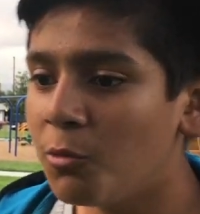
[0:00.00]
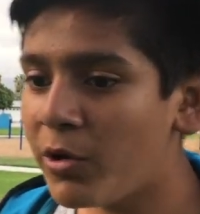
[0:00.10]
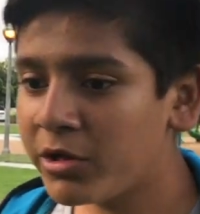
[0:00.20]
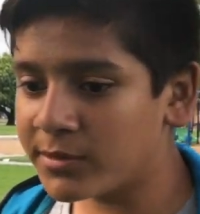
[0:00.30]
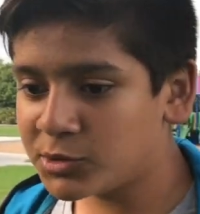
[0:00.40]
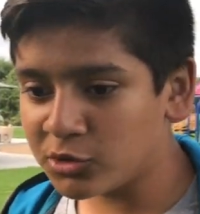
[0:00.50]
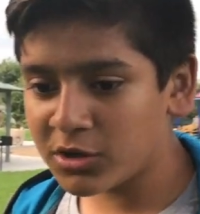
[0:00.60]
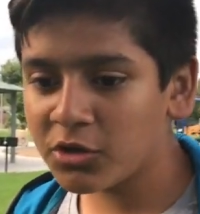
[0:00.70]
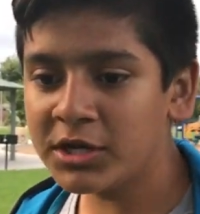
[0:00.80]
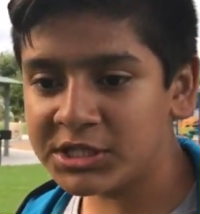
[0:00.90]
Welcome to
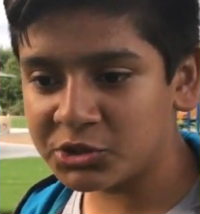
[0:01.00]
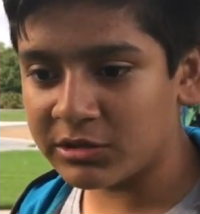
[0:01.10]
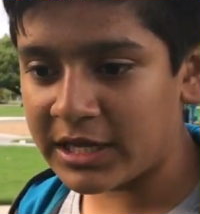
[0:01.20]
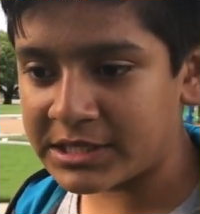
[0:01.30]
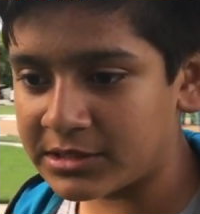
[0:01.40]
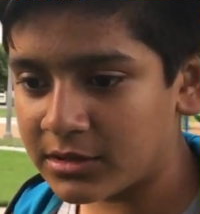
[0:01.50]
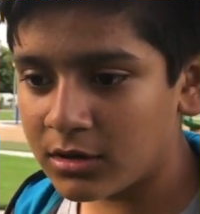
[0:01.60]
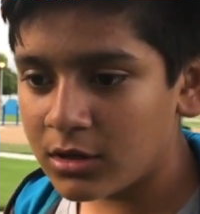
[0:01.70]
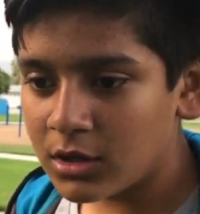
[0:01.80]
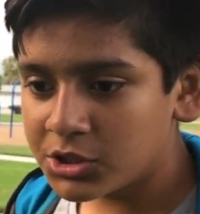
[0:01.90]
another history lesson.
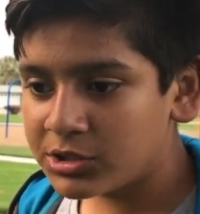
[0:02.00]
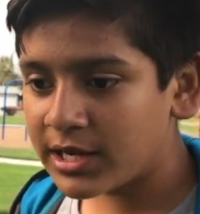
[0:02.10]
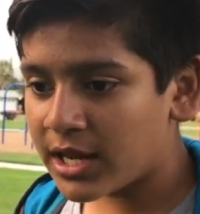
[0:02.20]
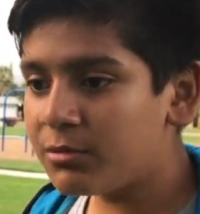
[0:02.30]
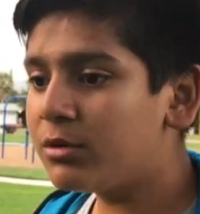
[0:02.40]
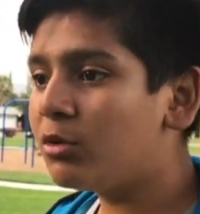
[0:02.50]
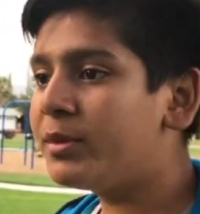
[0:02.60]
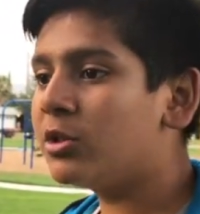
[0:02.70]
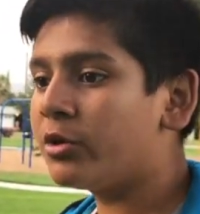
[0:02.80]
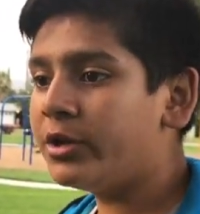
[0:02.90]
Today we will
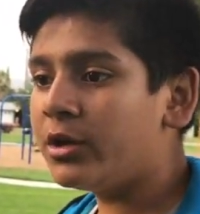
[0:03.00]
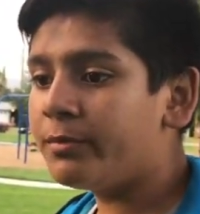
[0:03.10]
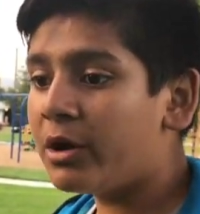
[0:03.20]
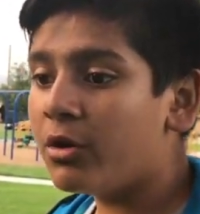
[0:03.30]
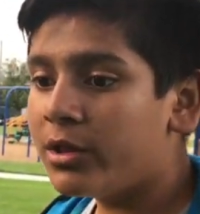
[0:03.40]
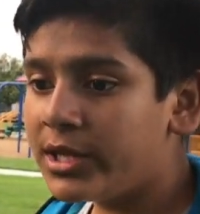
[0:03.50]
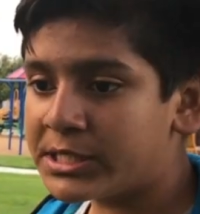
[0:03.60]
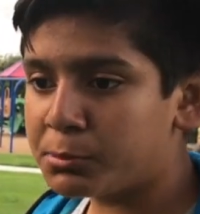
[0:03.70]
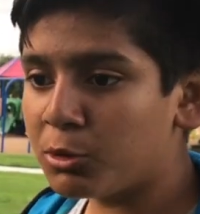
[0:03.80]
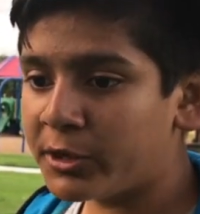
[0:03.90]
be learning about the
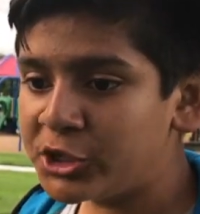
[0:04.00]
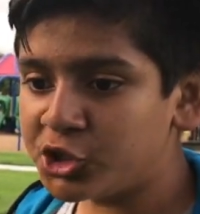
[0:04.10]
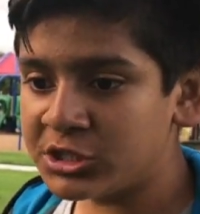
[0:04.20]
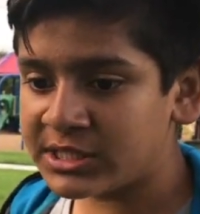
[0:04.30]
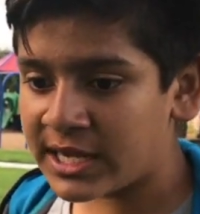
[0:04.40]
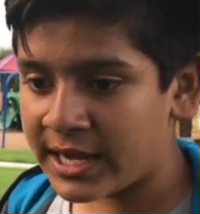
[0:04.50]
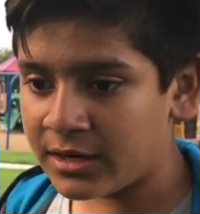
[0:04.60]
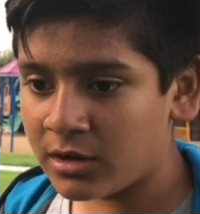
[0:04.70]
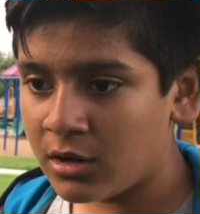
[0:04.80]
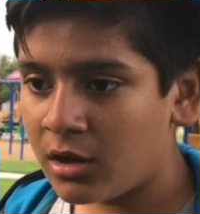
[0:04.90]
exploration
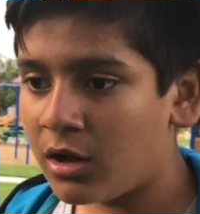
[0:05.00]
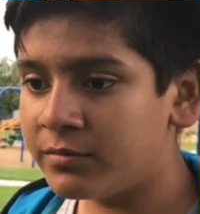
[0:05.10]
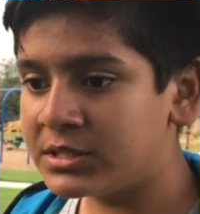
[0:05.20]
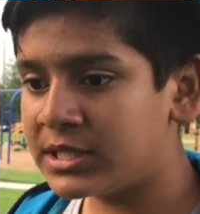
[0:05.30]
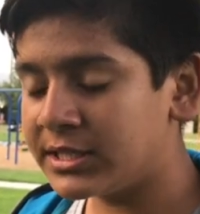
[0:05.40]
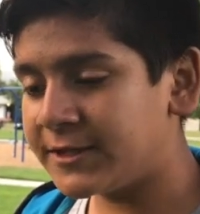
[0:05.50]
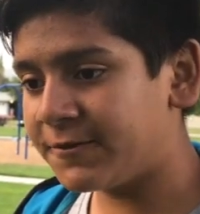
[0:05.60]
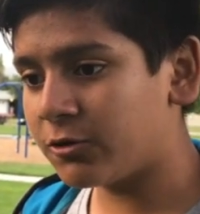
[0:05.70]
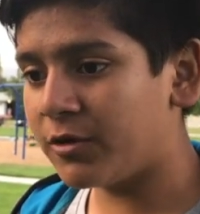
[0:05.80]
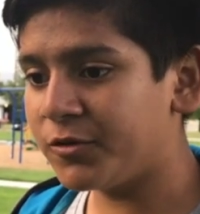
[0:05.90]
side of the
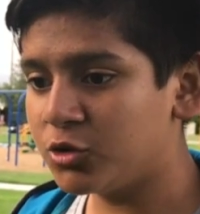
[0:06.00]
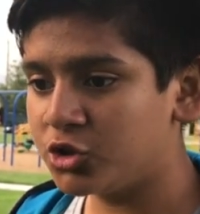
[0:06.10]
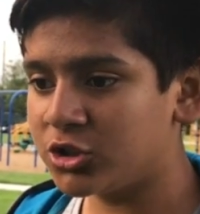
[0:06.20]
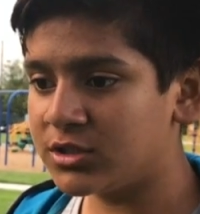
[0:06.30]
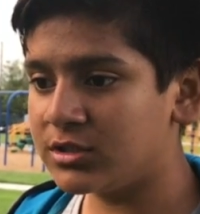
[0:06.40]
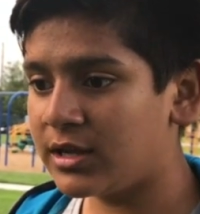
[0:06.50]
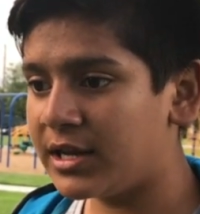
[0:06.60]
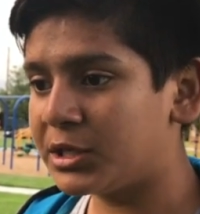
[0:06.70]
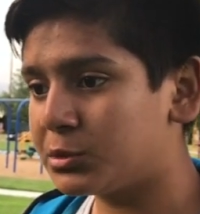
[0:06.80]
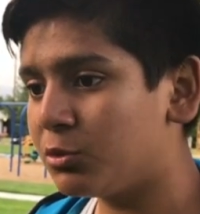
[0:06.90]
scientific revolution
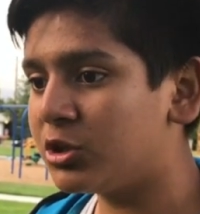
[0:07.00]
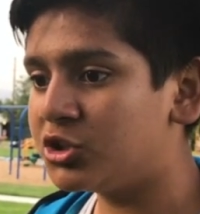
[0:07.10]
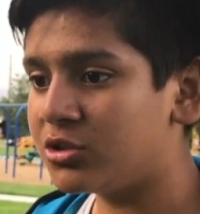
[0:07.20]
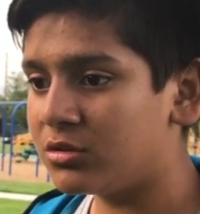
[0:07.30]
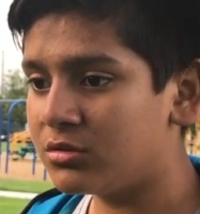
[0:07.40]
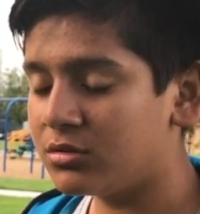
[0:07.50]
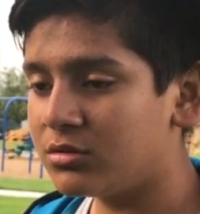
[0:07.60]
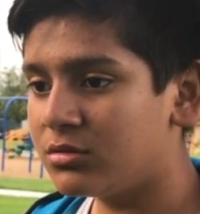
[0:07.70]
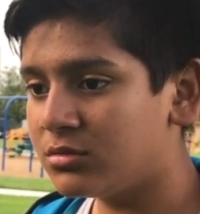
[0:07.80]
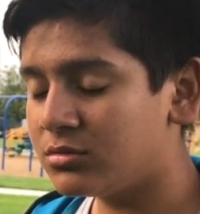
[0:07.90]
and exploration
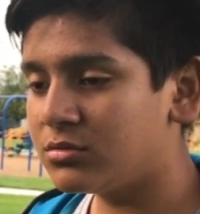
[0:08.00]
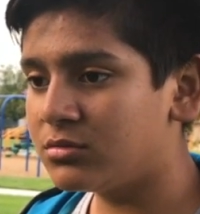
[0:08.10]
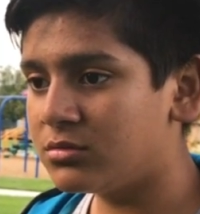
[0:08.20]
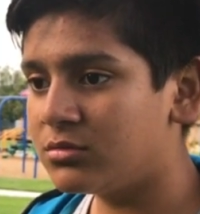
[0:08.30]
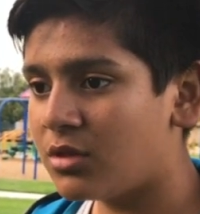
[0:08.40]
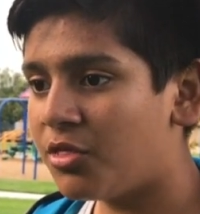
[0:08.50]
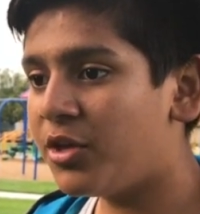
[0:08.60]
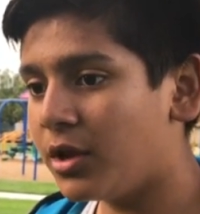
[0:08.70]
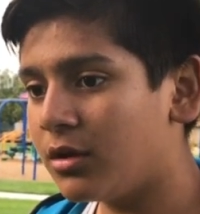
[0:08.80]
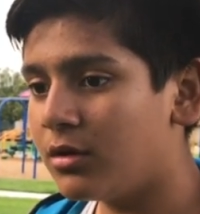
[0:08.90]

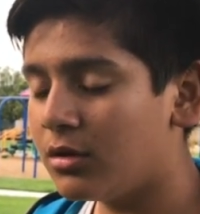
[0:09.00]
thing.